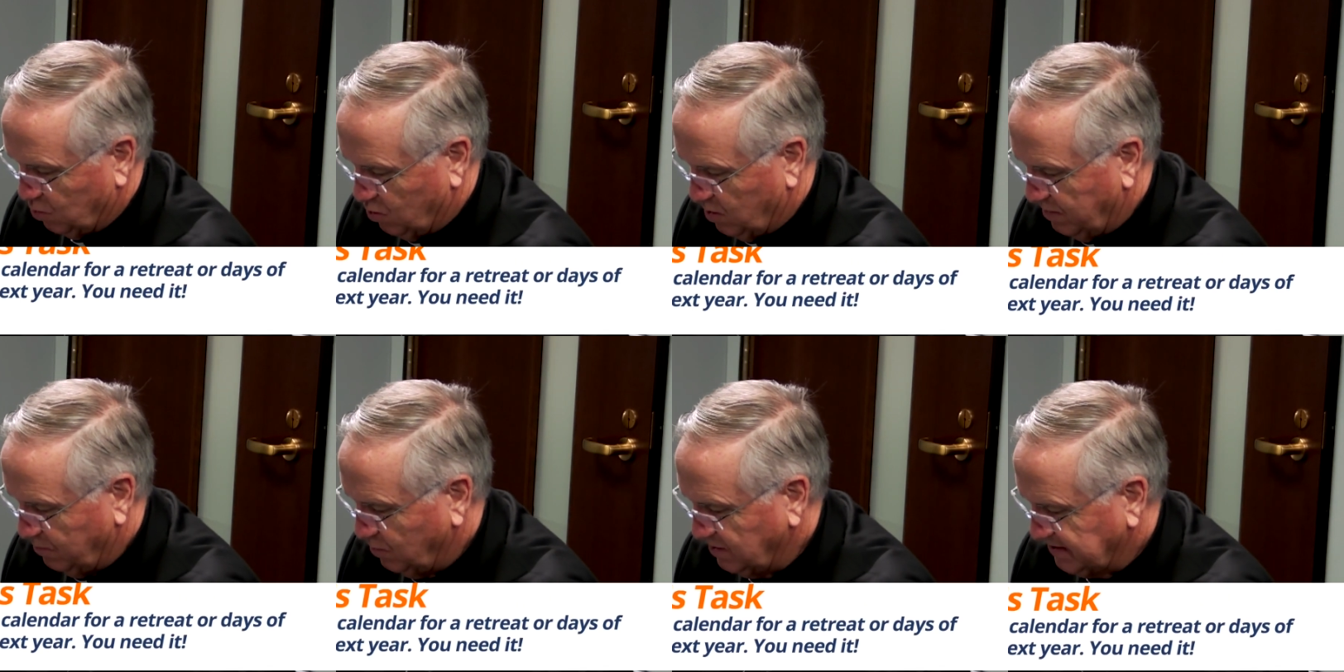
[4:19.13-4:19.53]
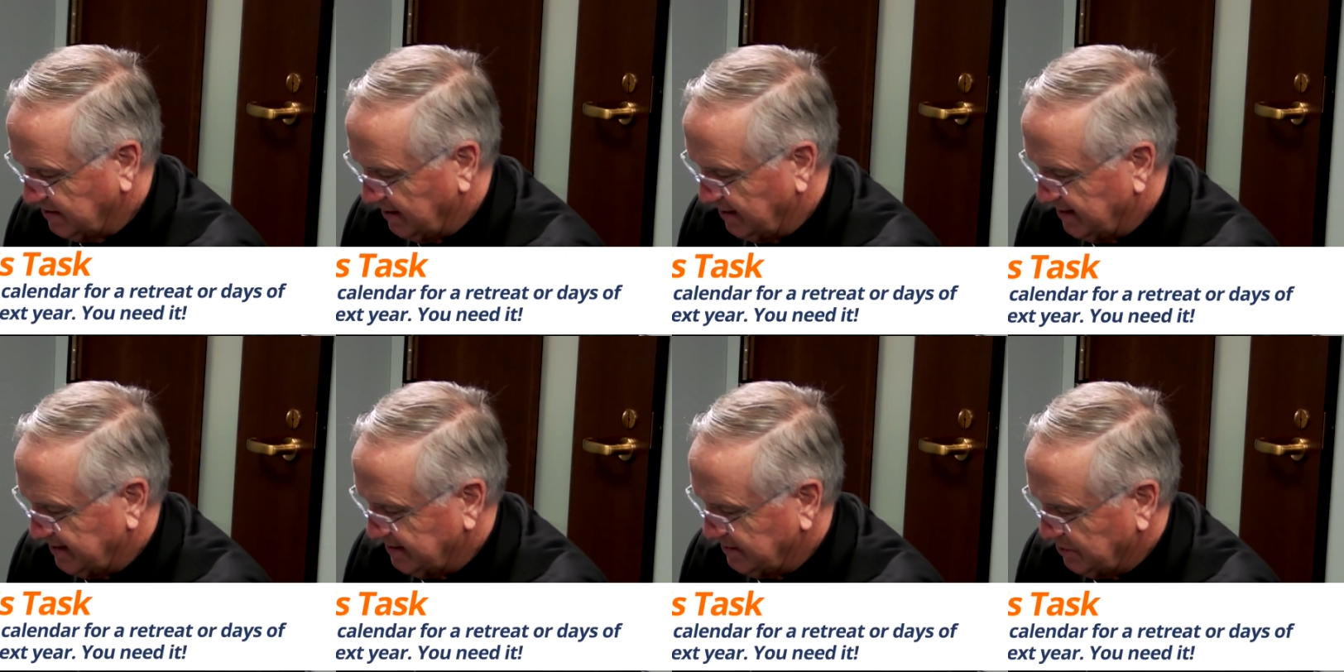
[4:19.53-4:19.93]
When was the
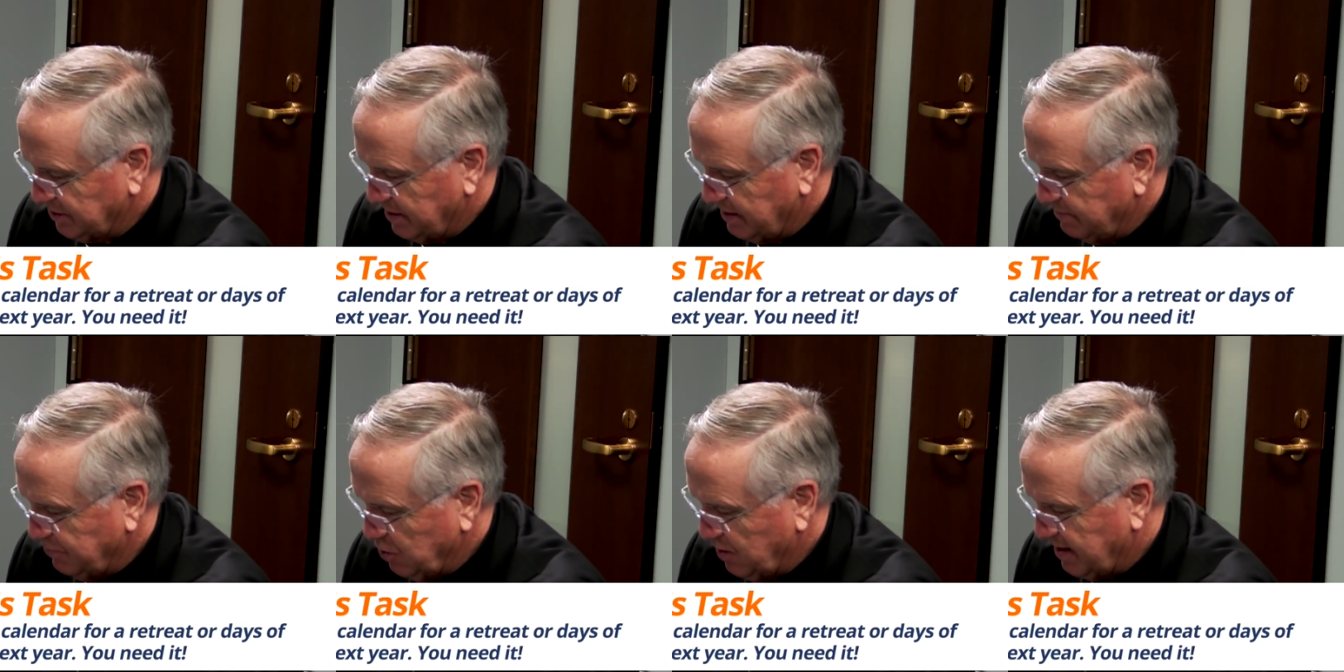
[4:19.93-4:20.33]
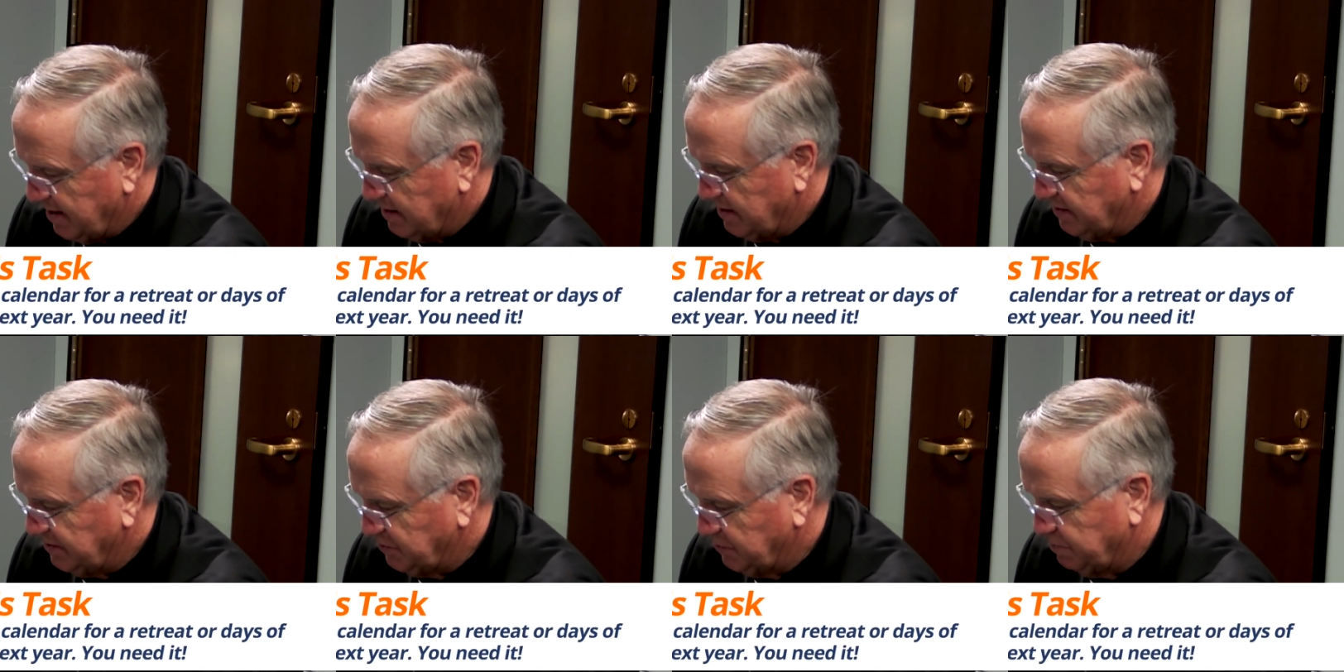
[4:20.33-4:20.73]
last time you had
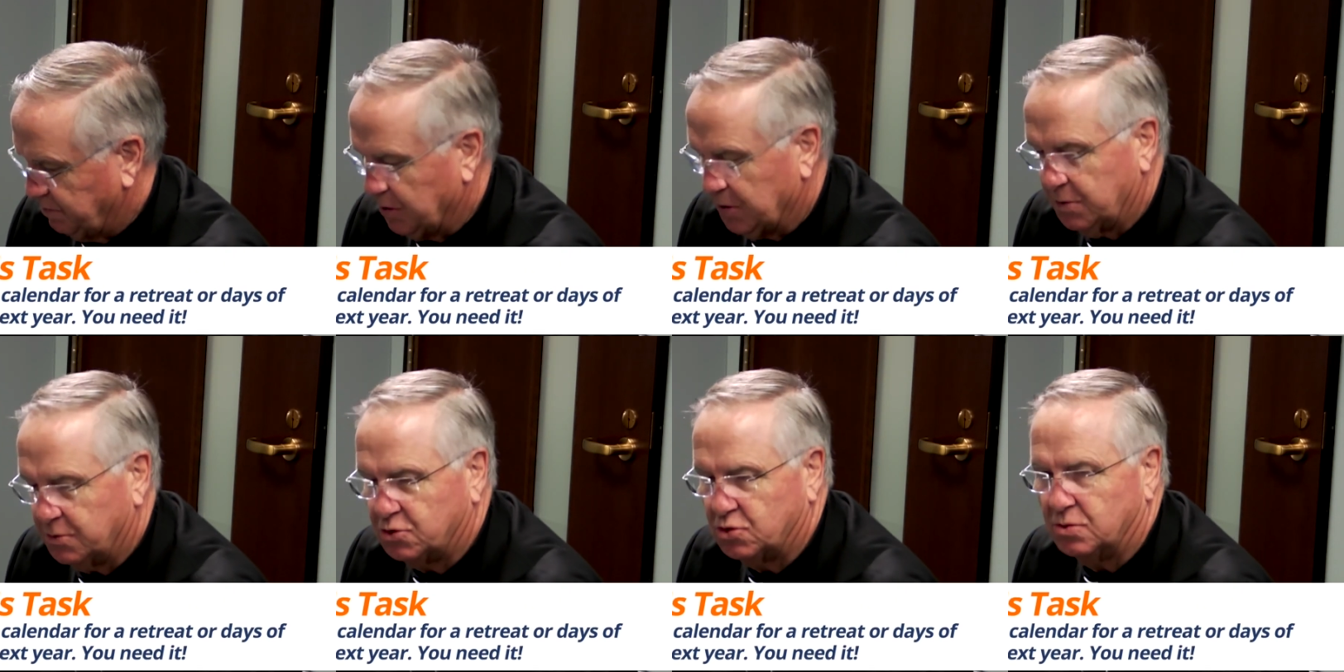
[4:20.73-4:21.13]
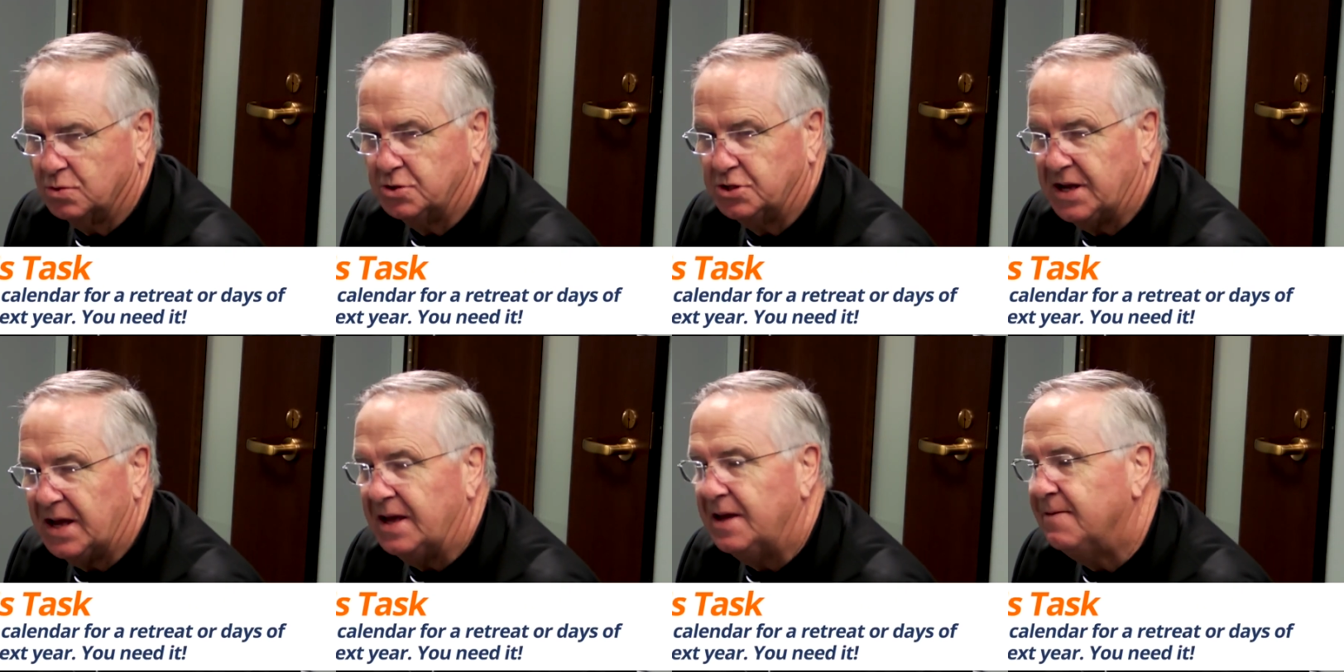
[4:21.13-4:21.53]
a spiritual
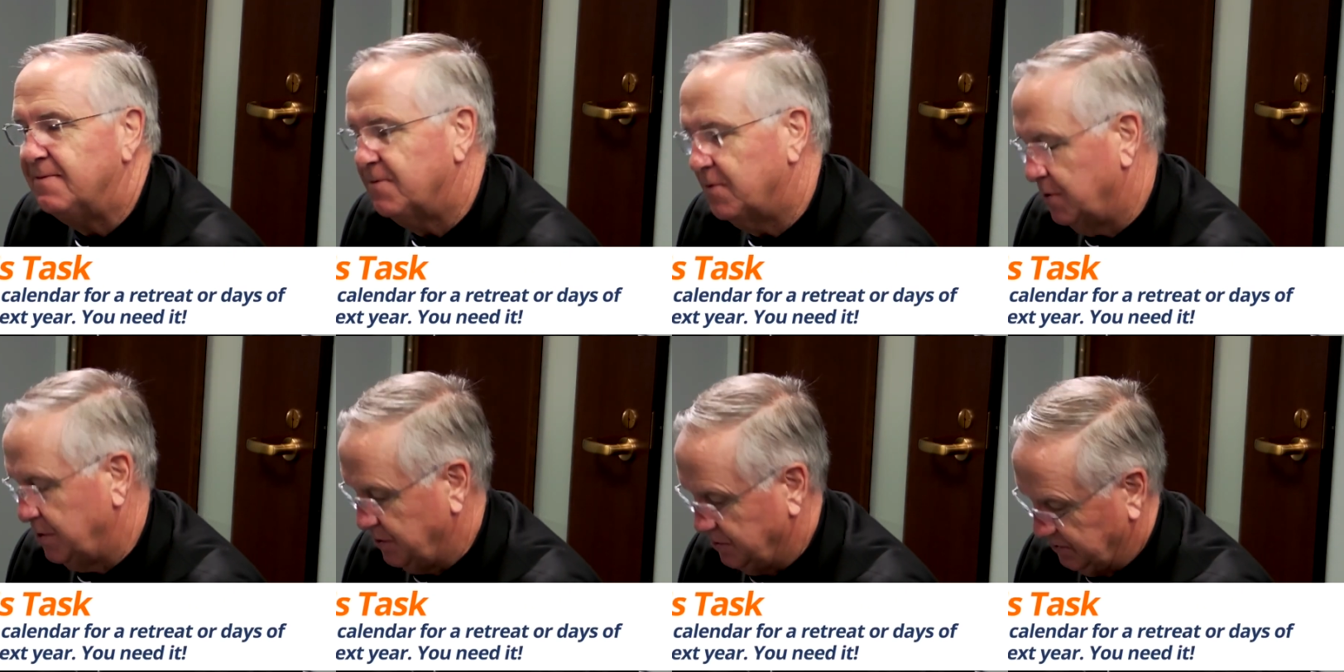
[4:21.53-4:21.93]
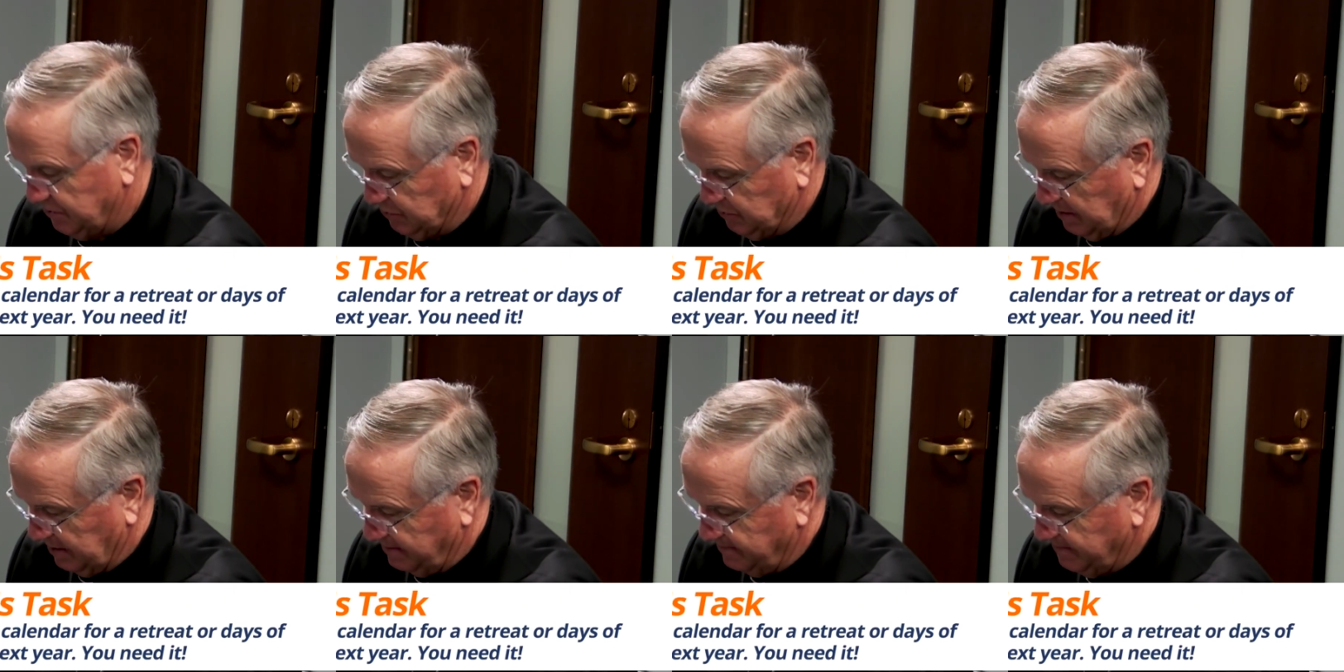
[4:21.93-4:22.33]
day for
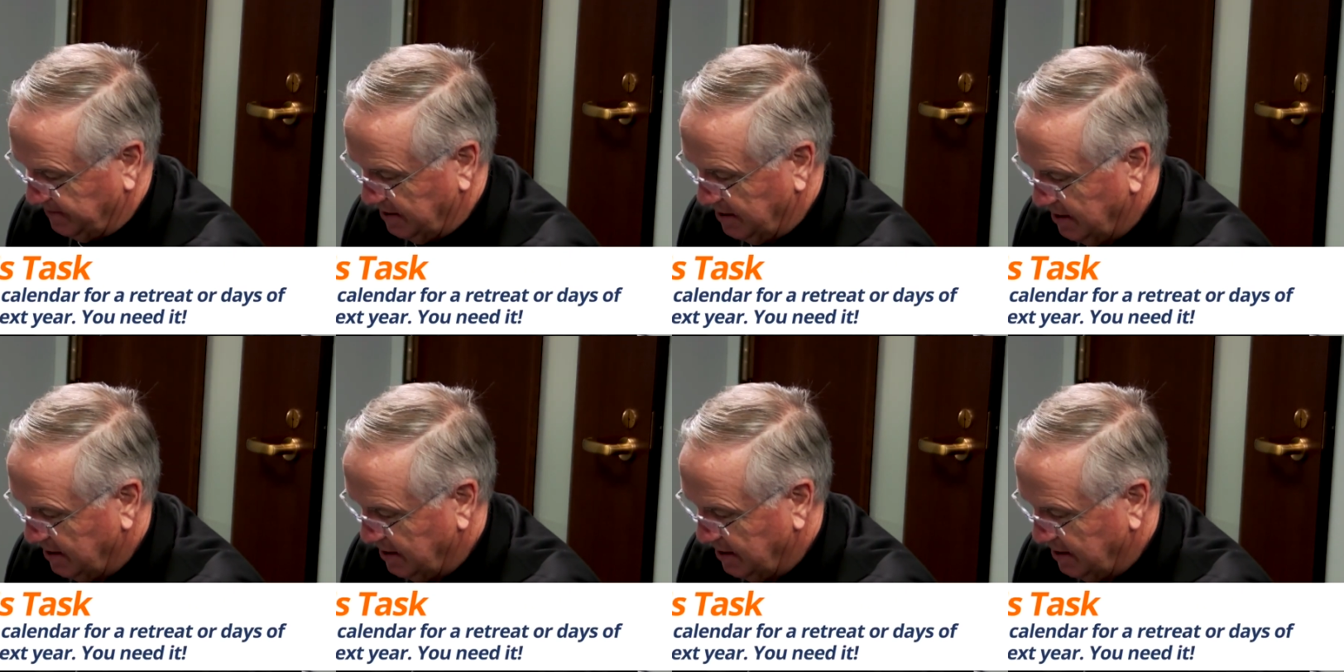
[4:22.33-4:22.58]
yourself?